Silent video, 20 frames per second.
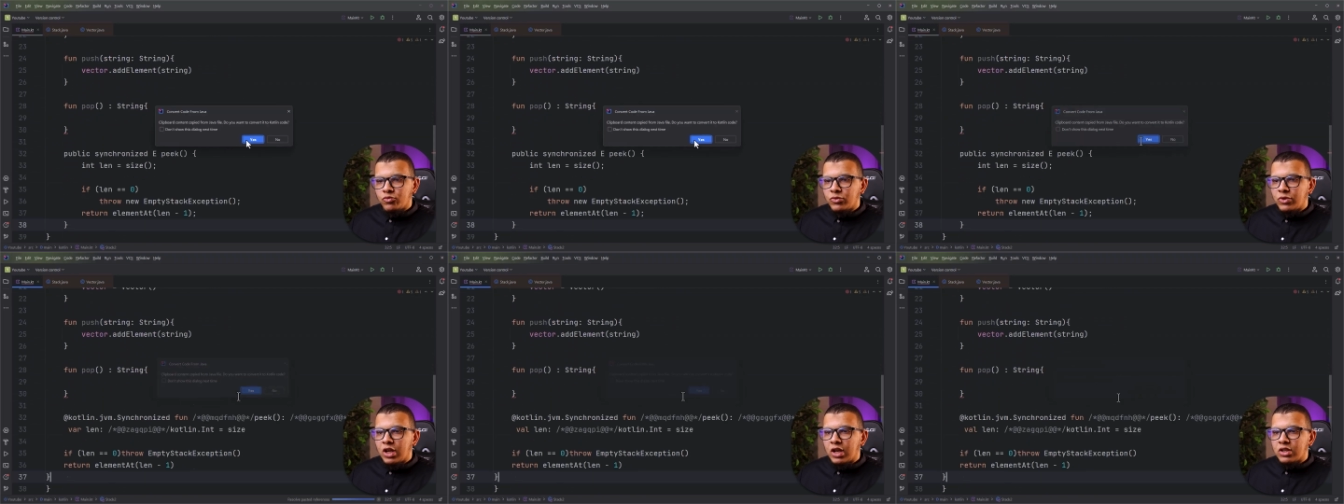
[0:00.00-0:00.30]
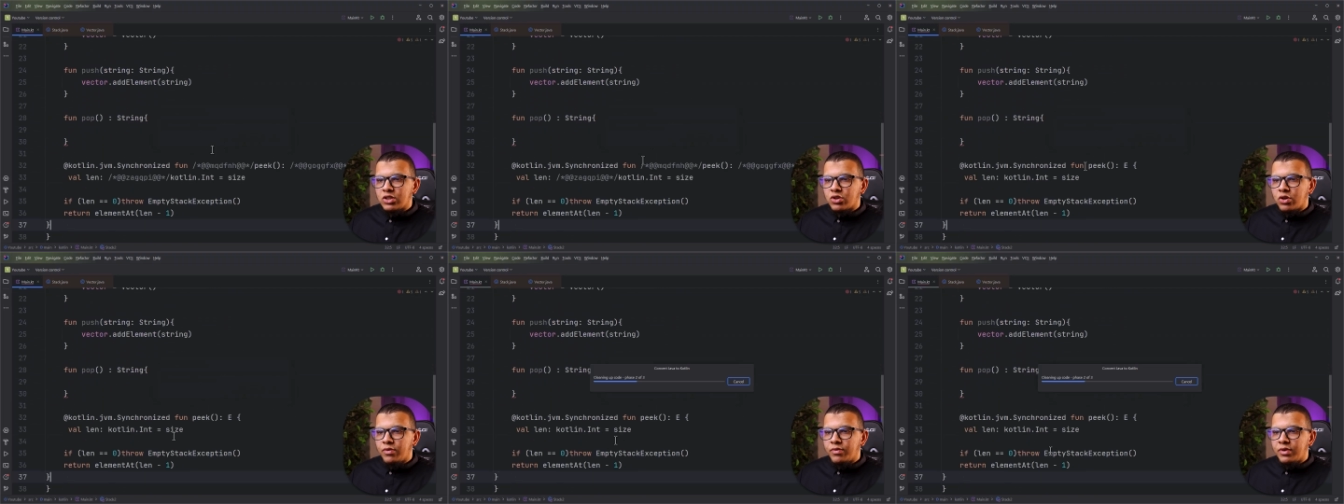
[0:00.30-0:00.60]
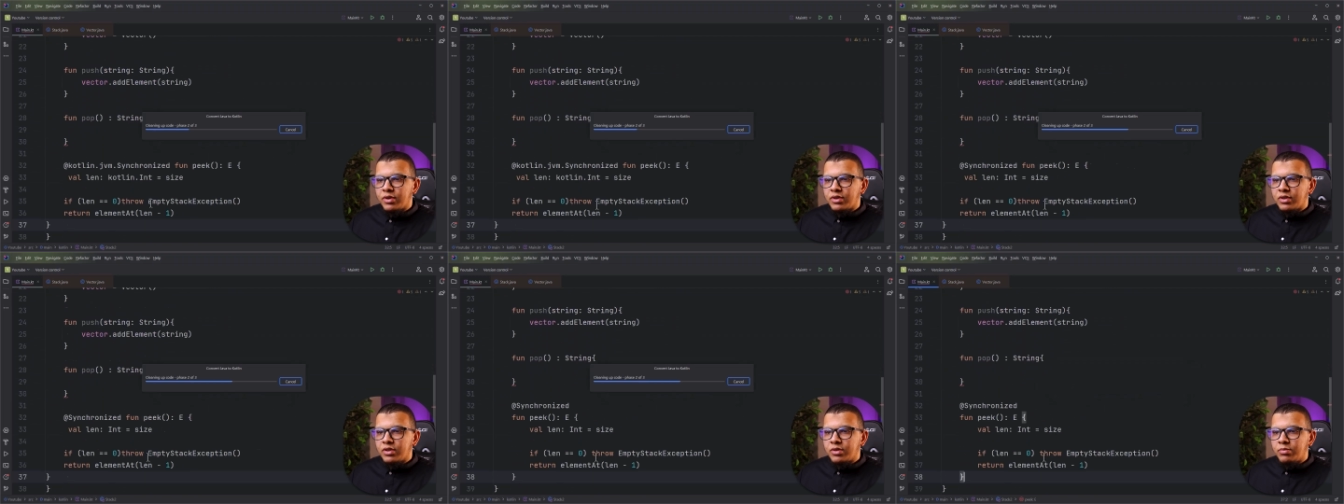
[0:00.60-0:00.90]
Yes,
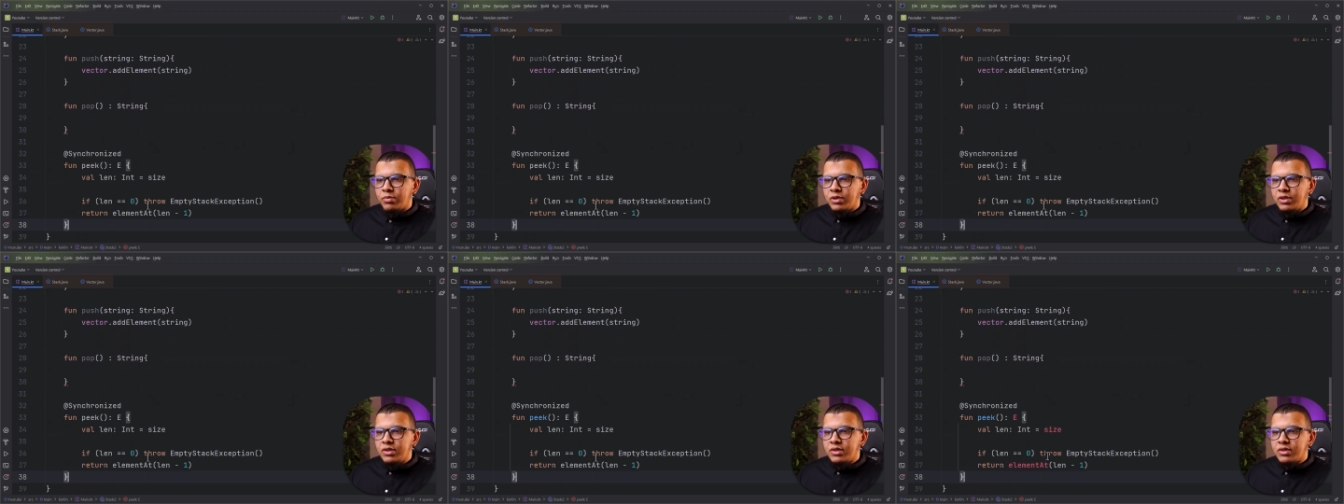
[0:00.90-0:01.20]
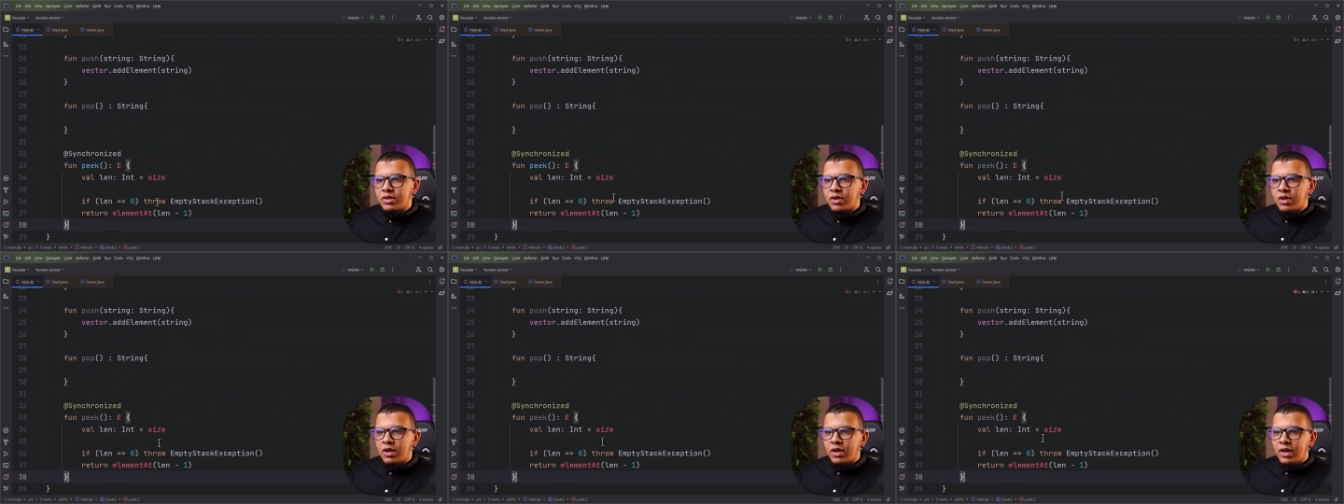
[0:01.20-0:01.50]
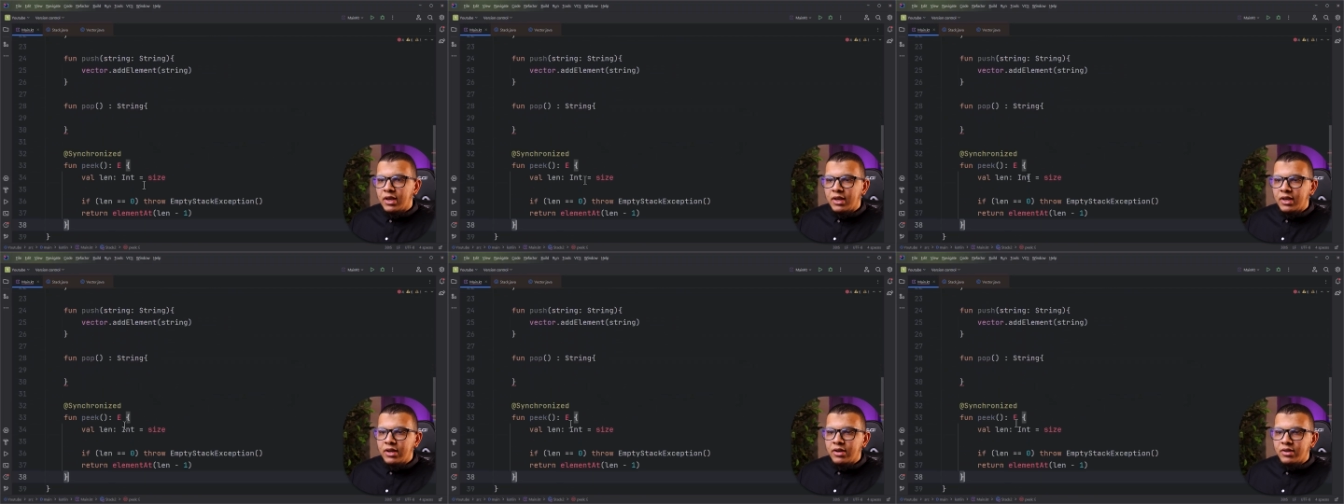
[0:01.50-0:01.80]
convert it, please.
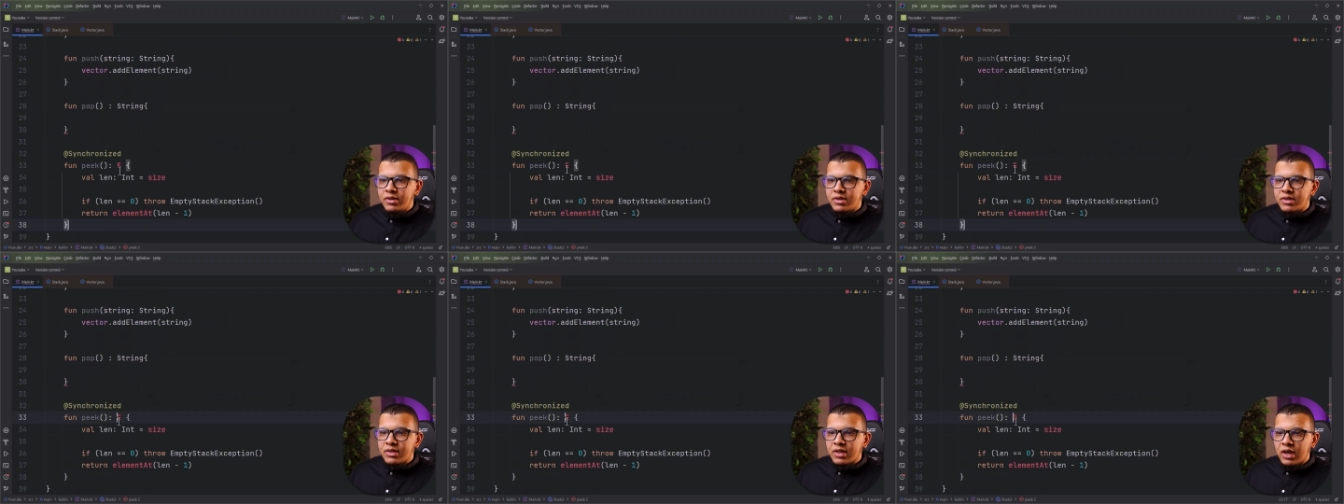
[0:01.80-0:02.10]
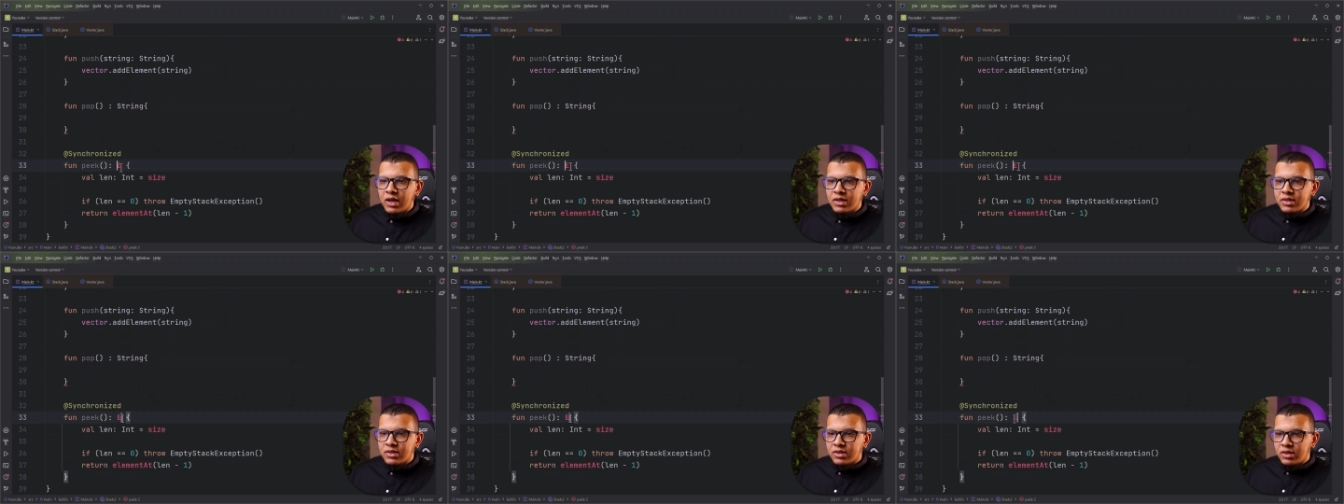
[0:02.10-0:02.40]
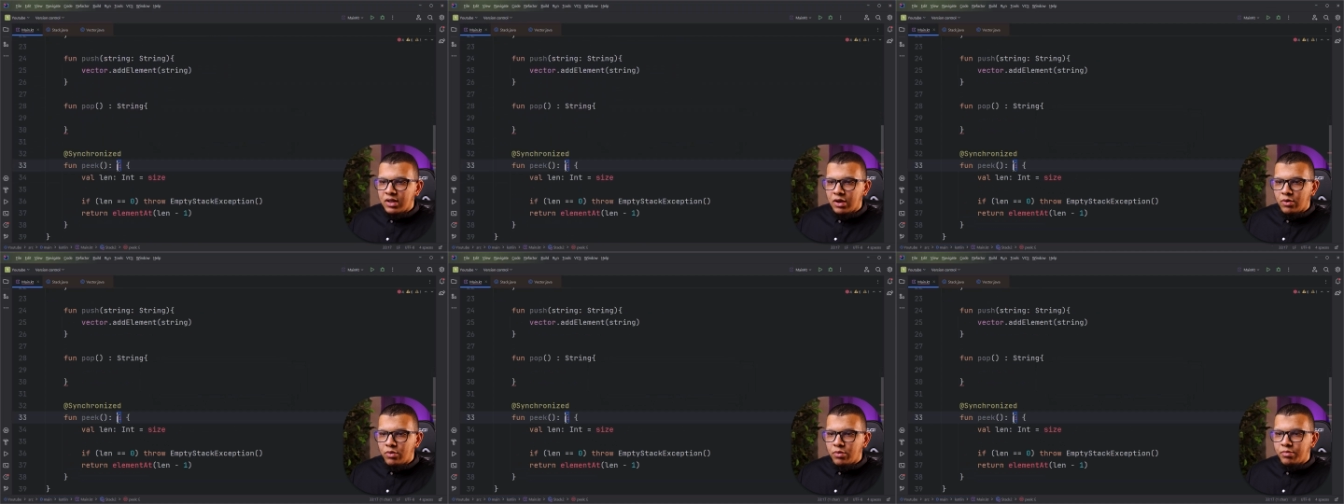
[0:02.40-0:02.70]
Here the size,
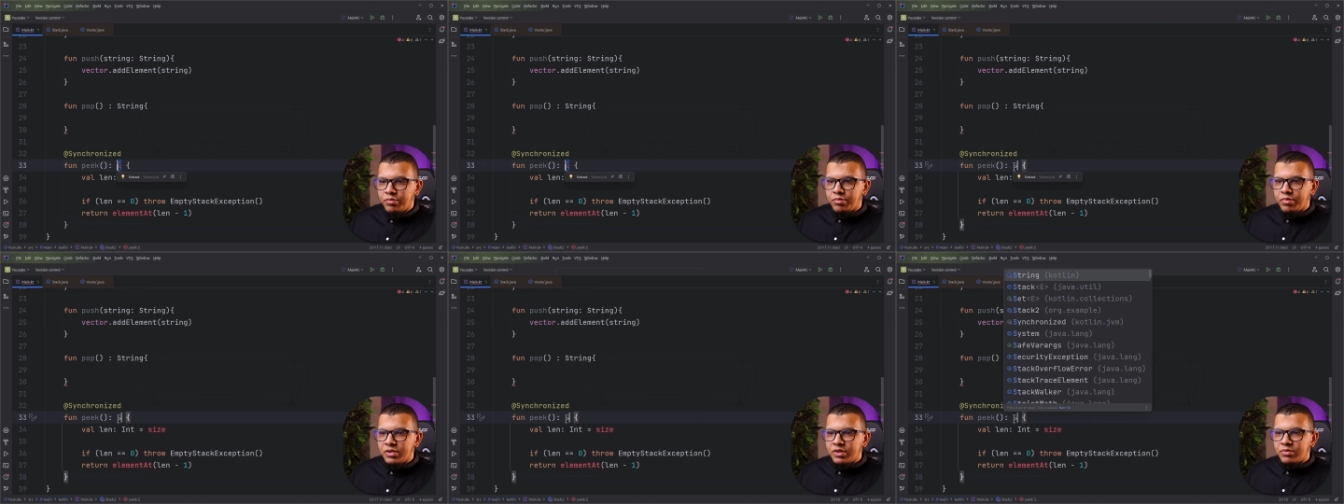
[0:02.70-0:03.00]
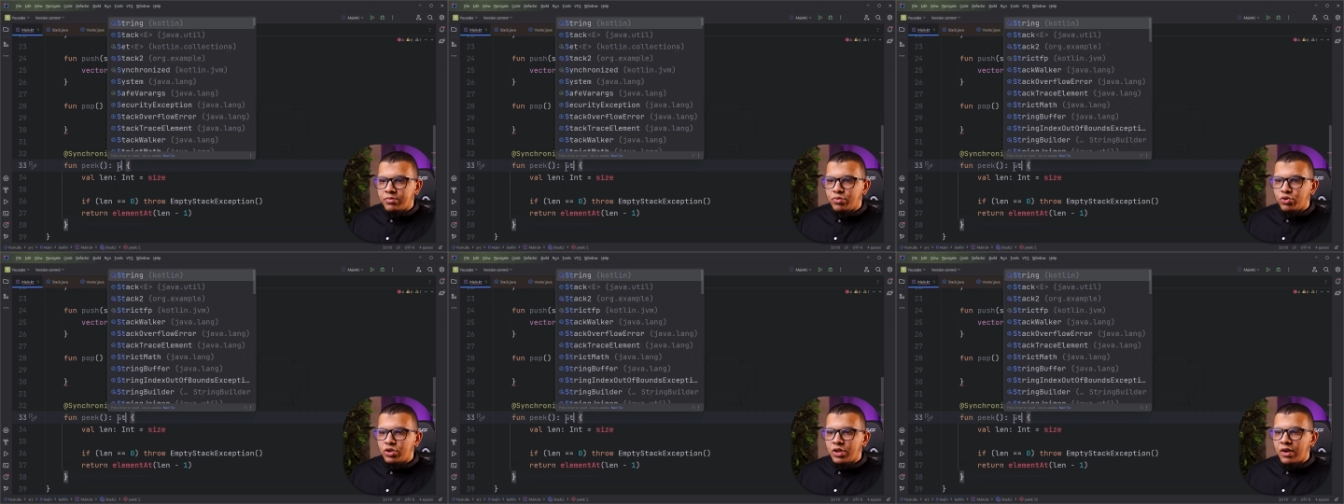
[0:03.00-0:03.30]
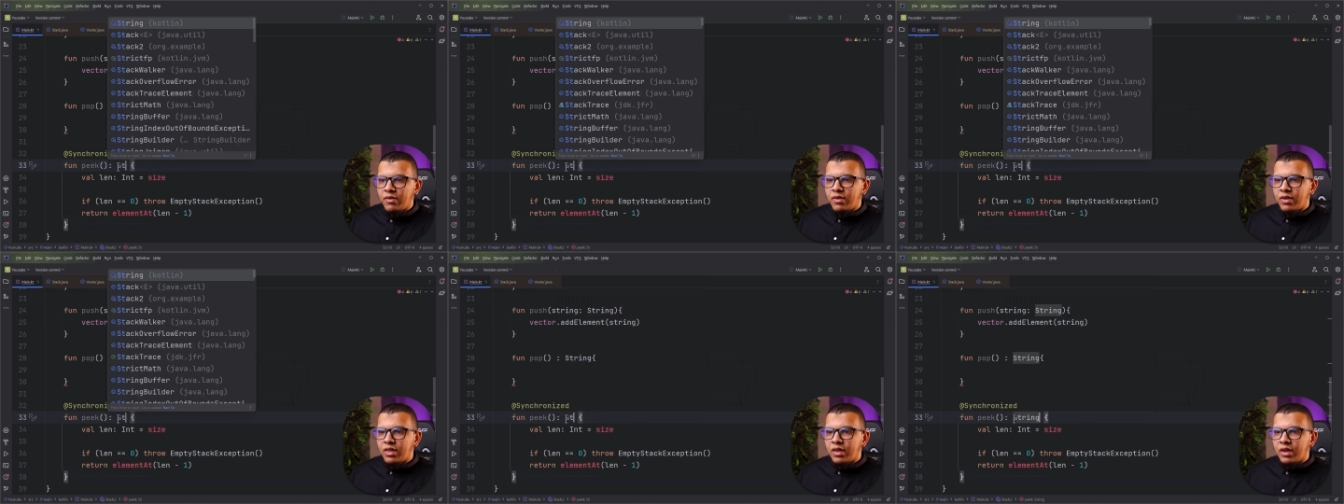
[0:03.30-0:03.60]
now we put
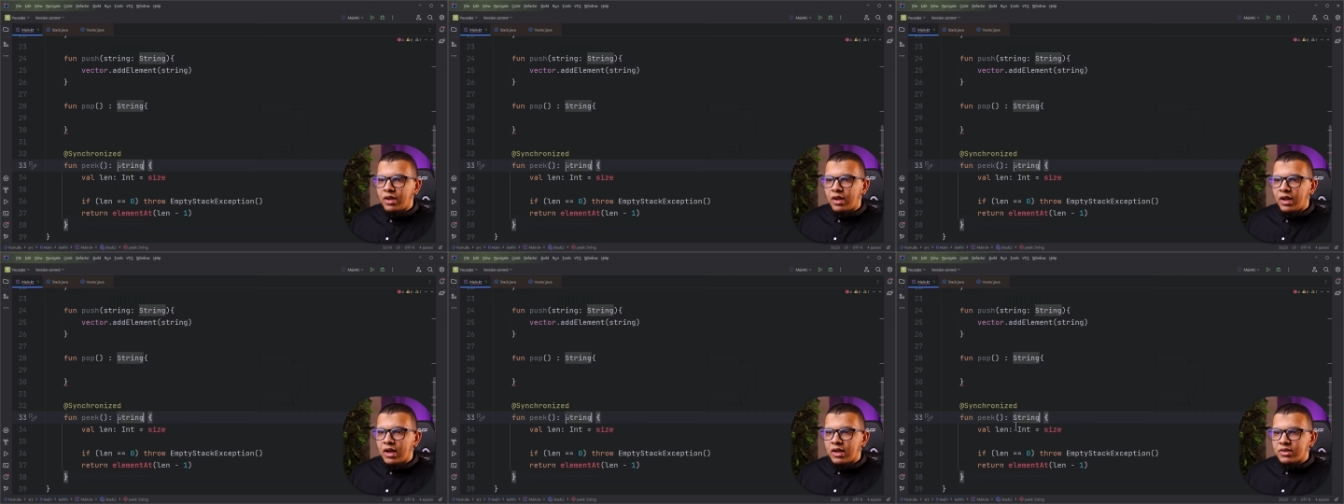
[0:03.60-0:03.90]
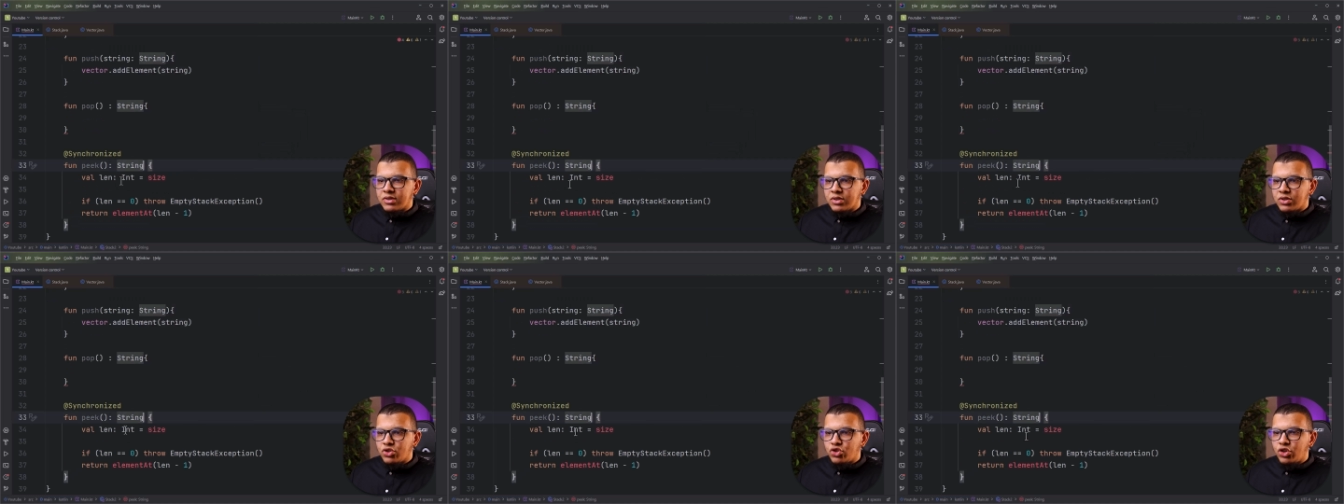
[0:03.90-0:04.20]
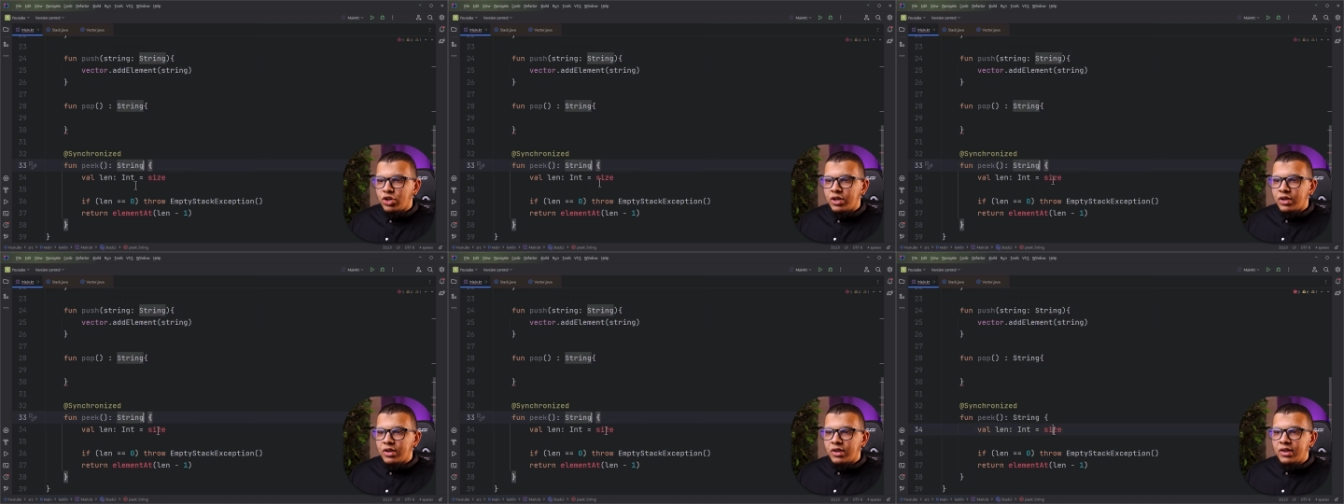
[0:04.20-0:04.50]
everything as a string.